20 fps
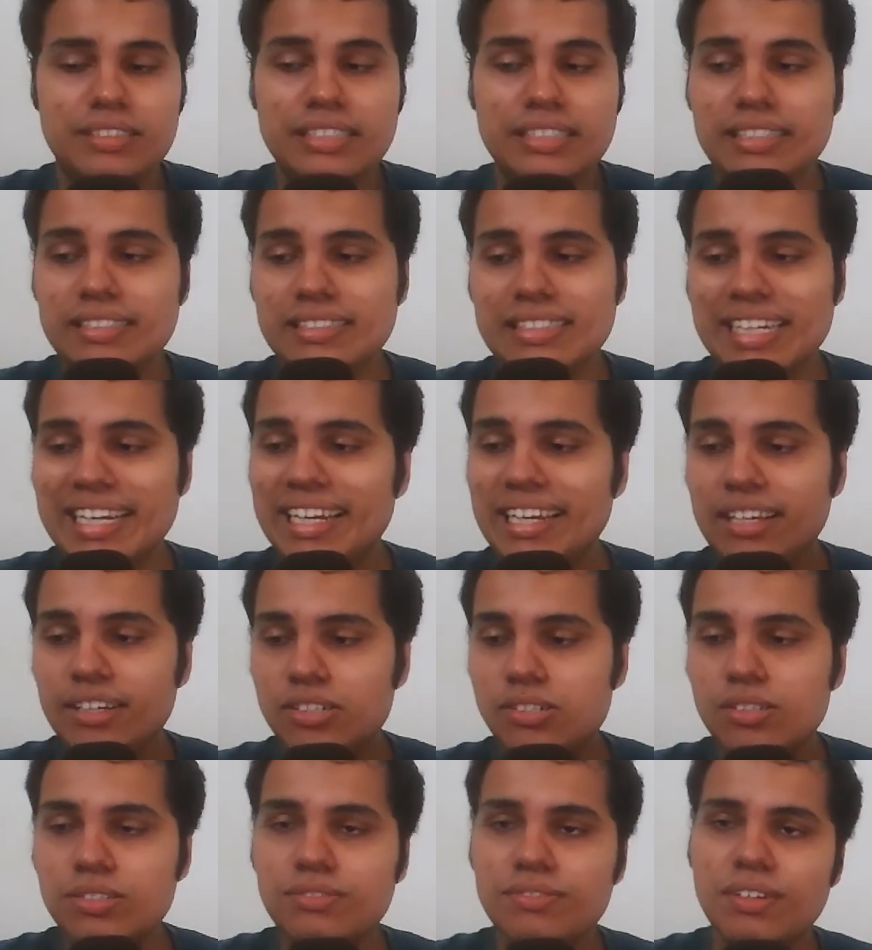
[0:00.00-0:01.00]
This is really
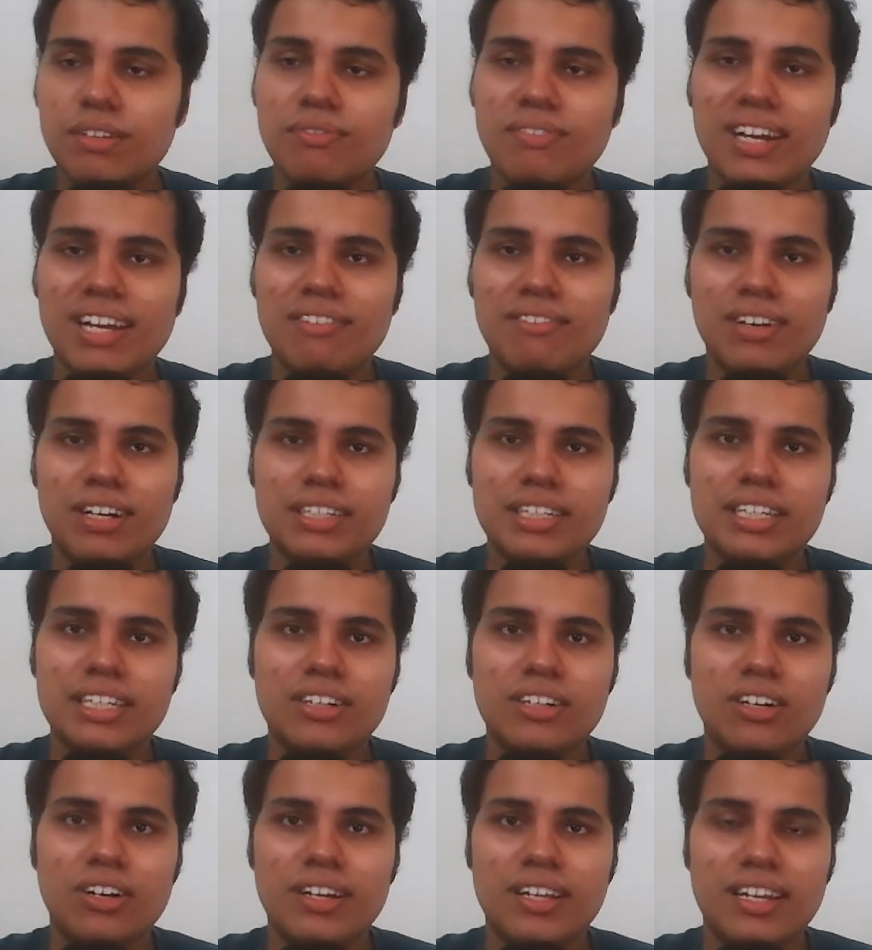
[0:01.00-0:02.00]
useful while
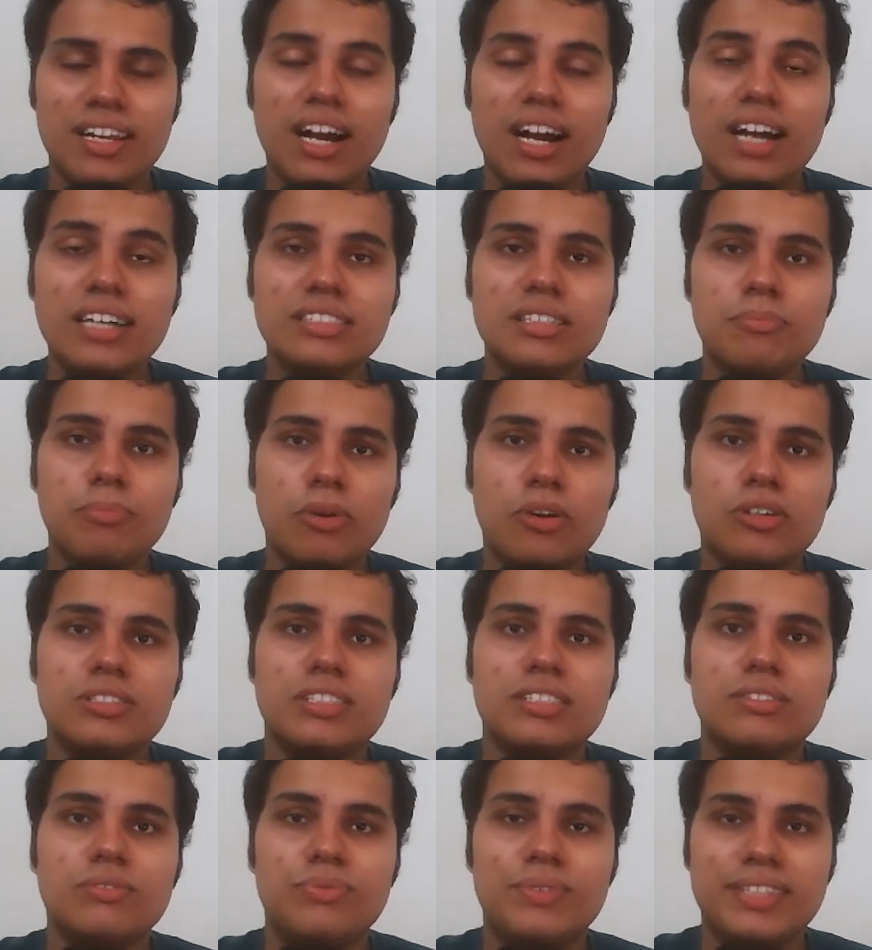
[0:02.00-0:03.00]
working on a larger
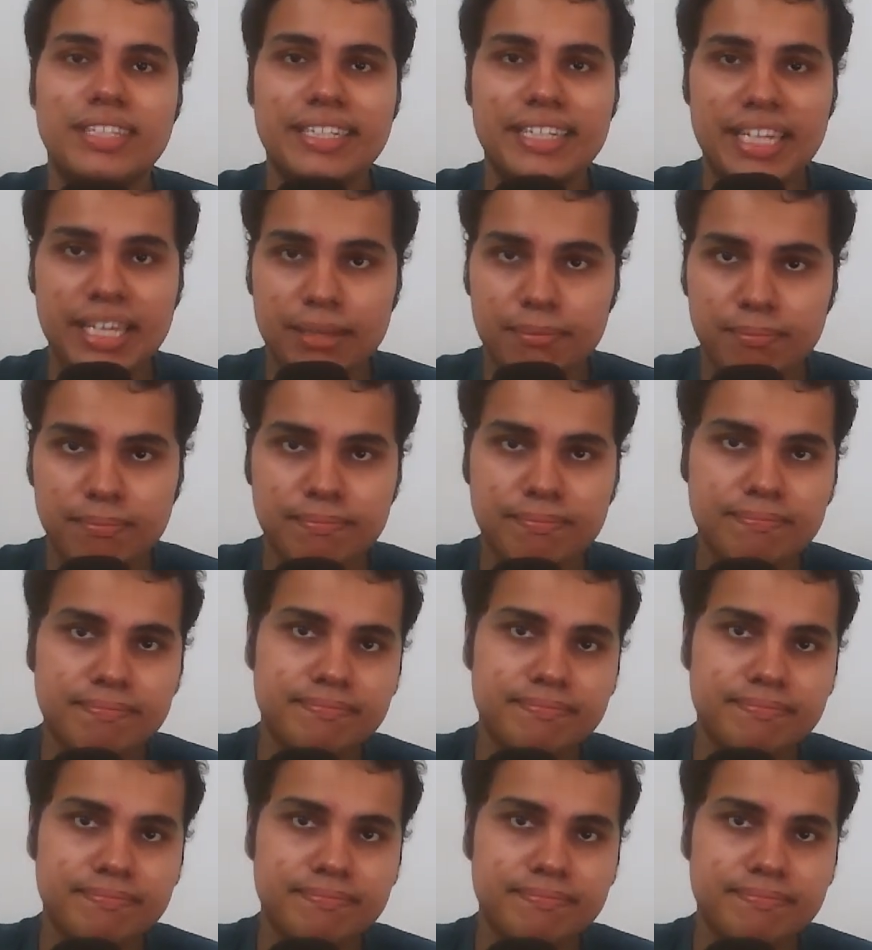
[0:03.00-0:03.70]
project with a team.